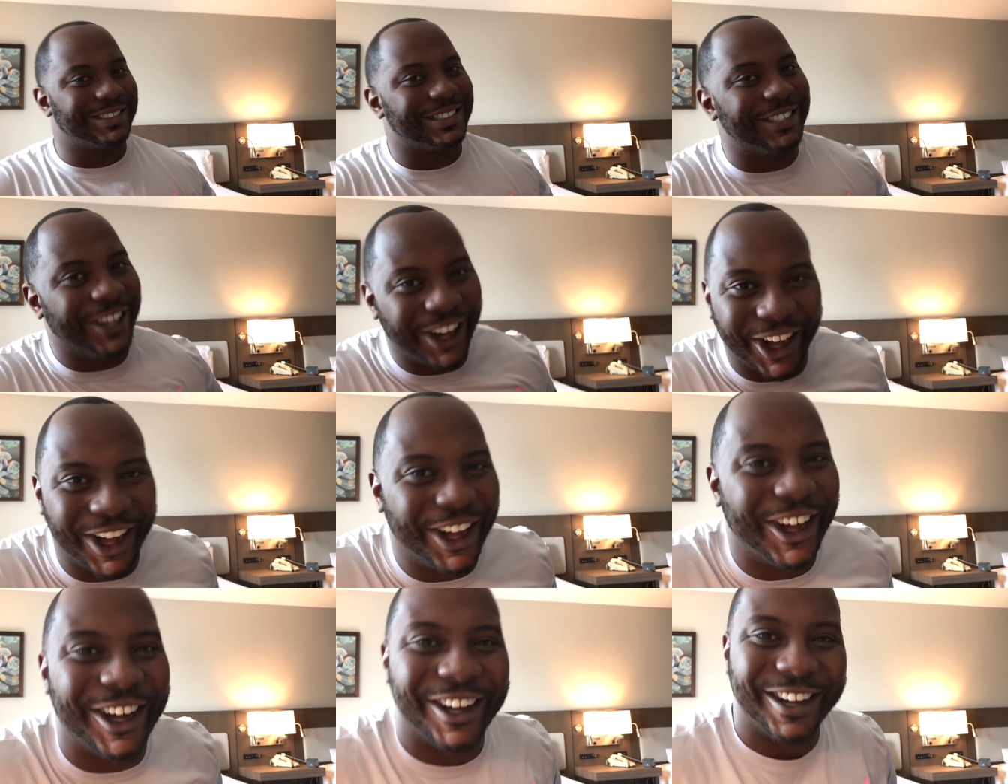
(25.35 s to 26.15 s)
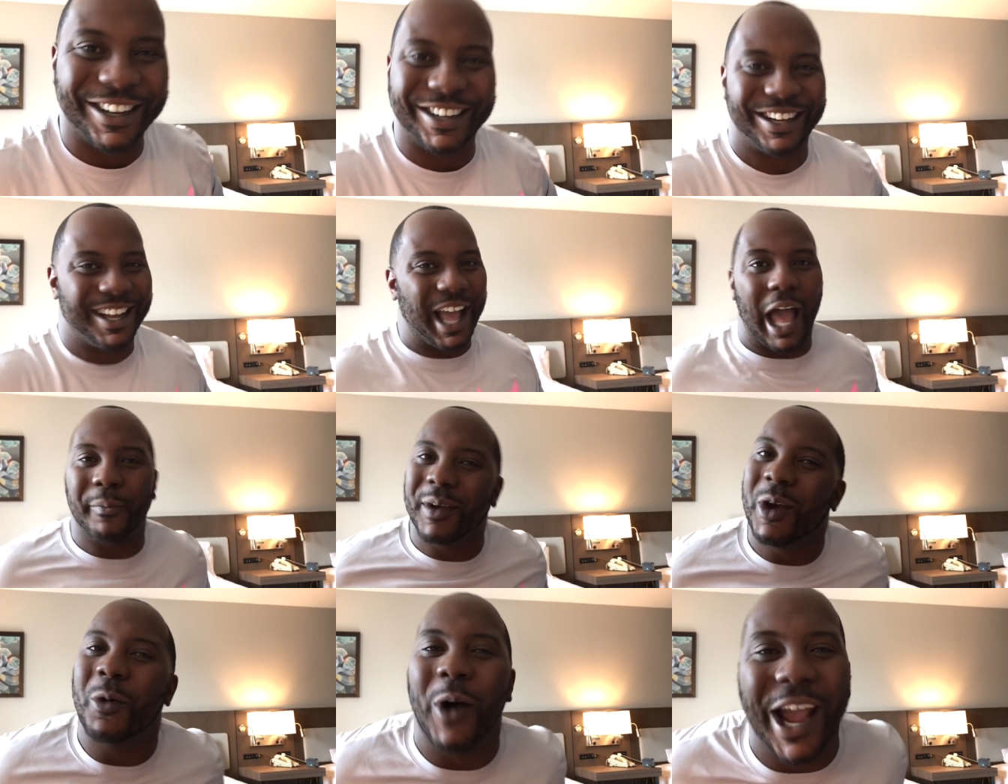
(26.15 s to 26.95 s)
Nukk. I've
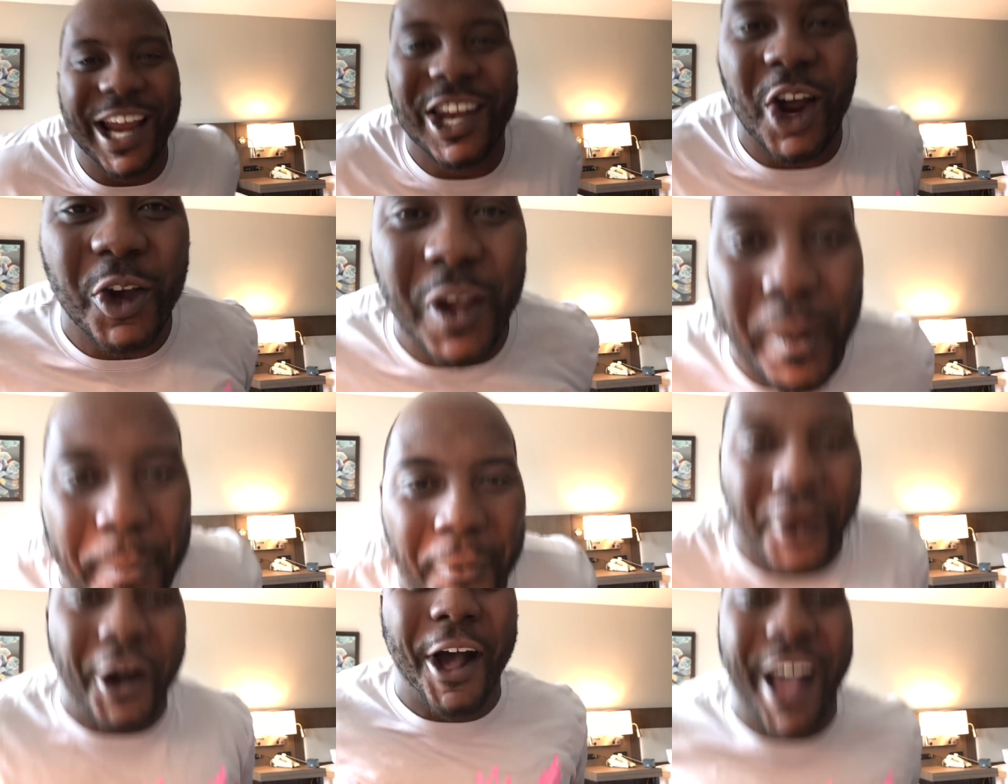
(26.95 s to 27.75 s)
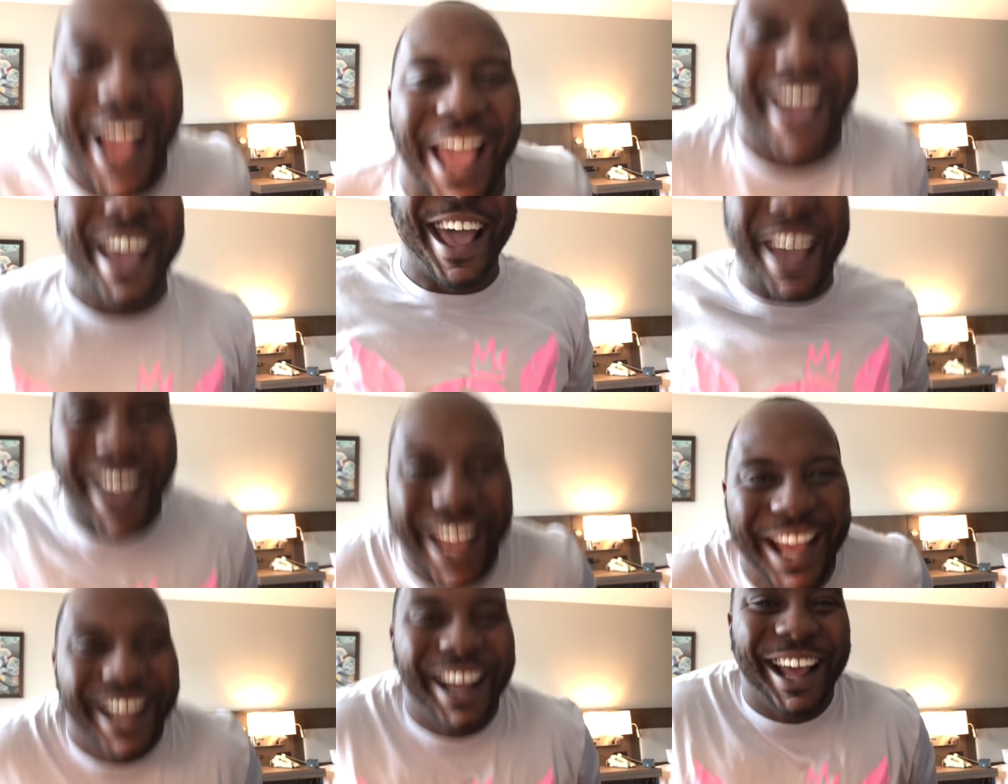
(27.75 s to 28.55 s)
been waiting on your boy.